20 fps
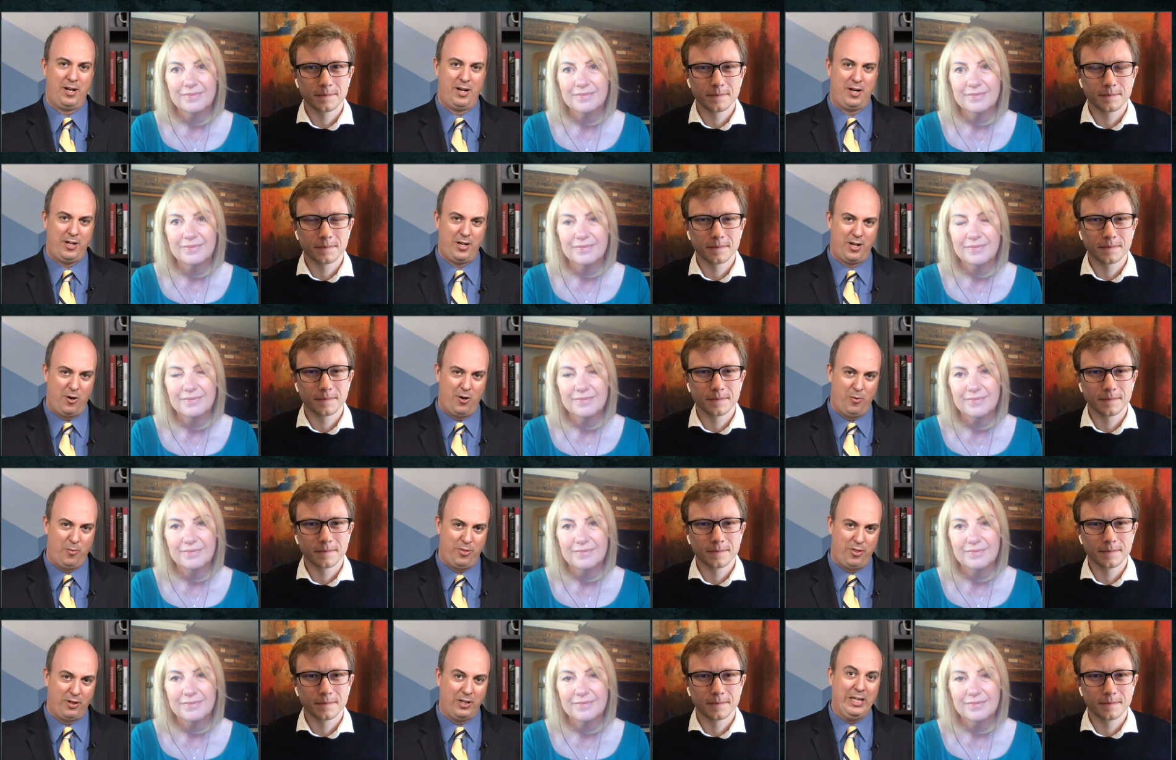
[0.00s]
Speaker 1: you
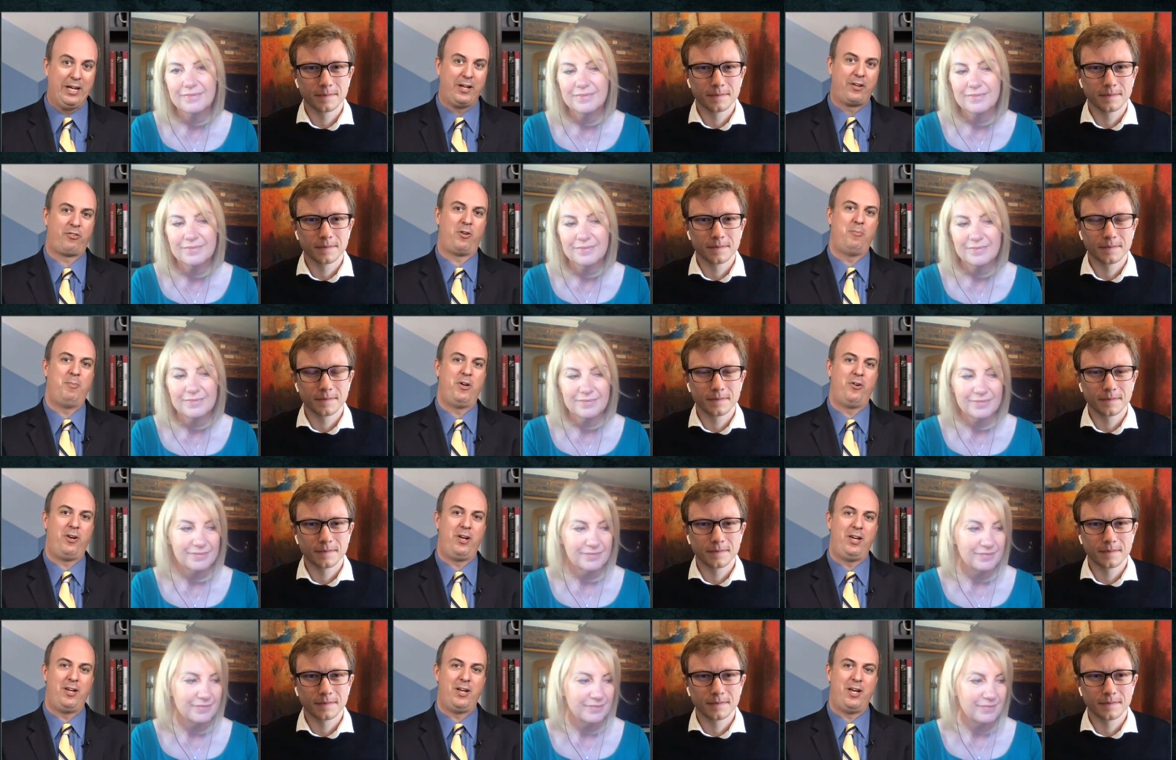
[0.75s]
know, the Linux
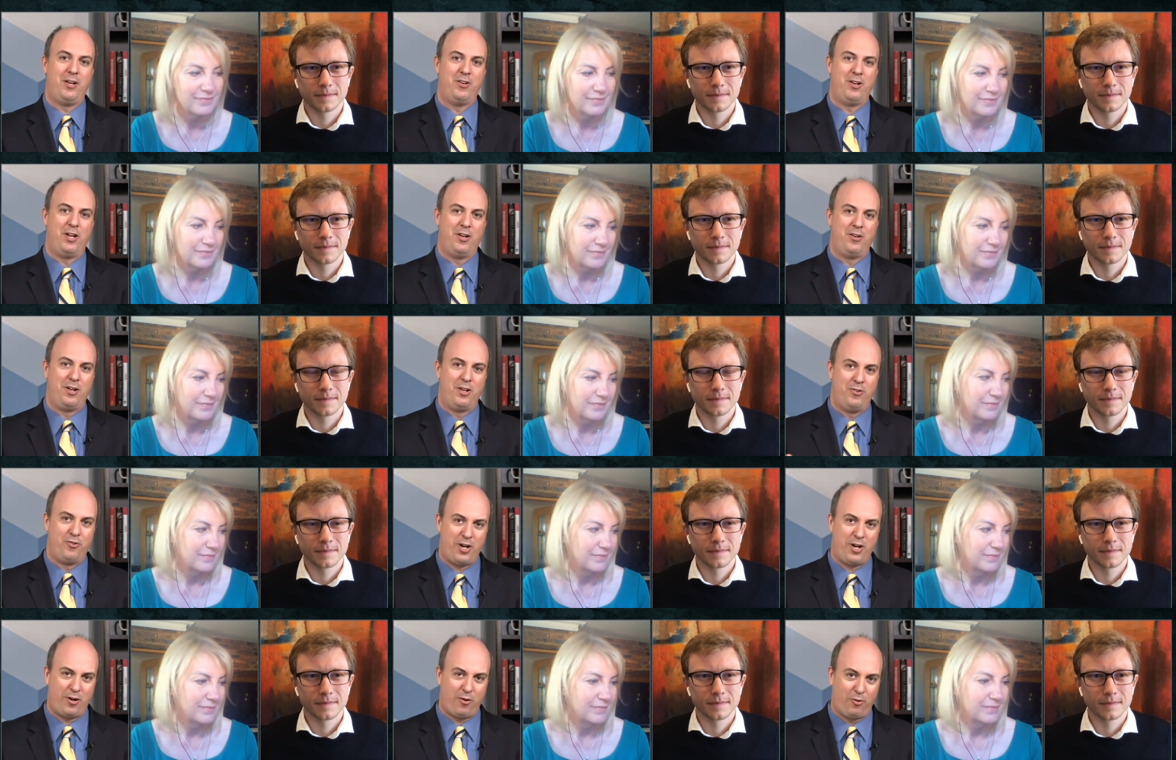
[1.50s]
community
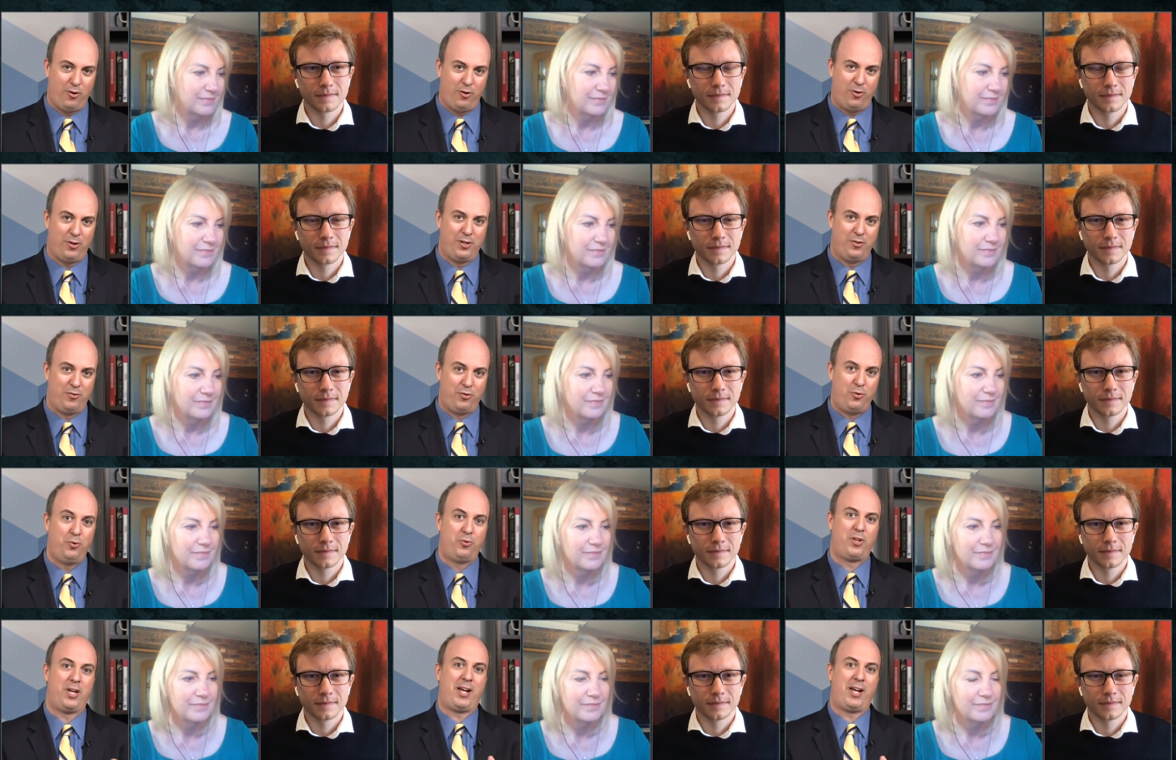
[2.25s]
in general
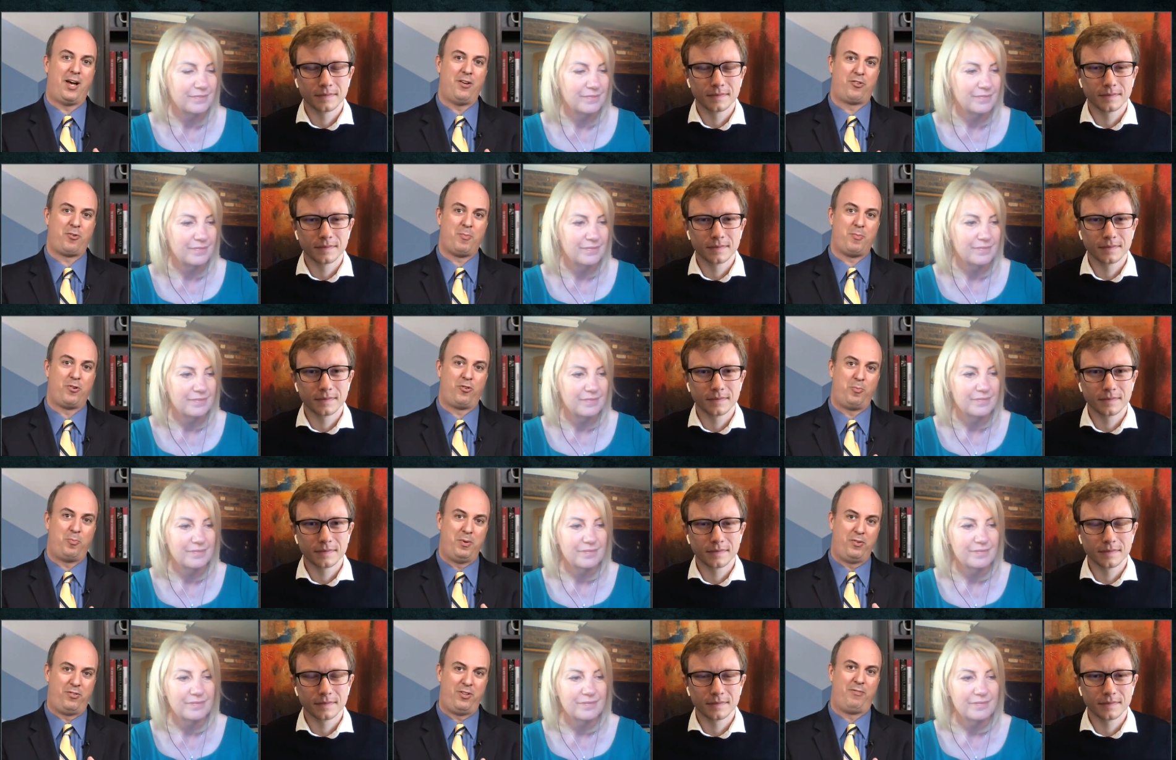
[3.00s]
and SUSE
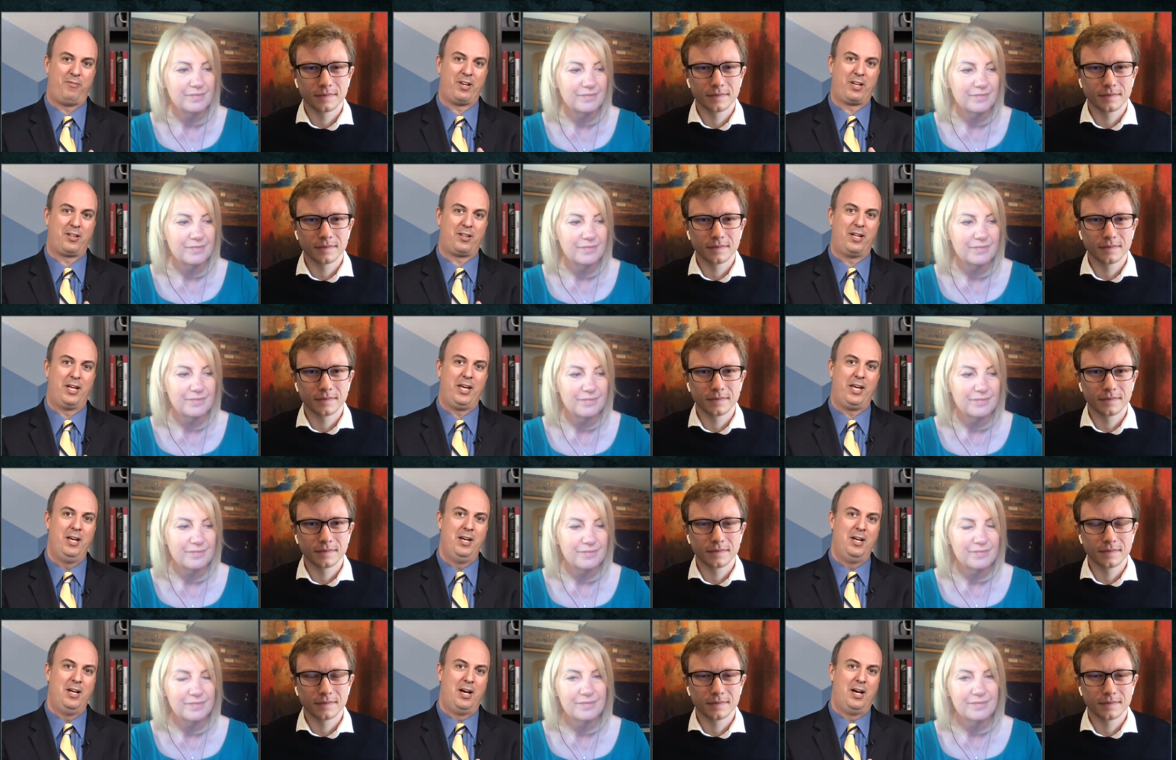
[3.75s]
customers specifically